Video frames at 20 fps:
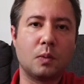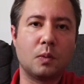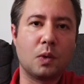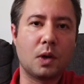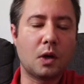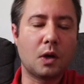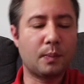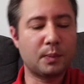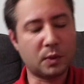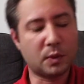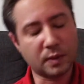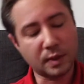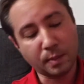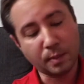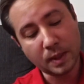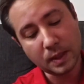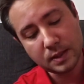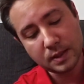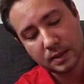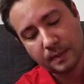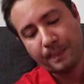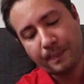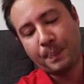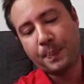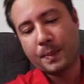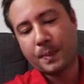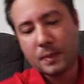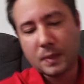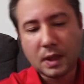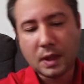We hopped on the bus
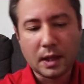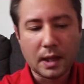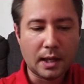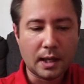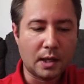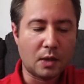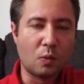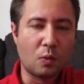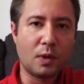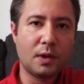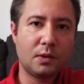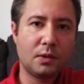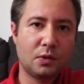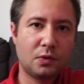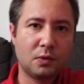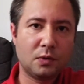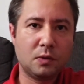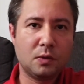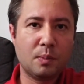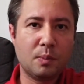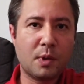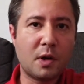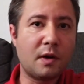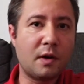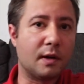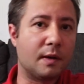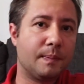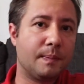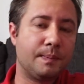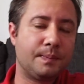and went to
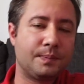Bern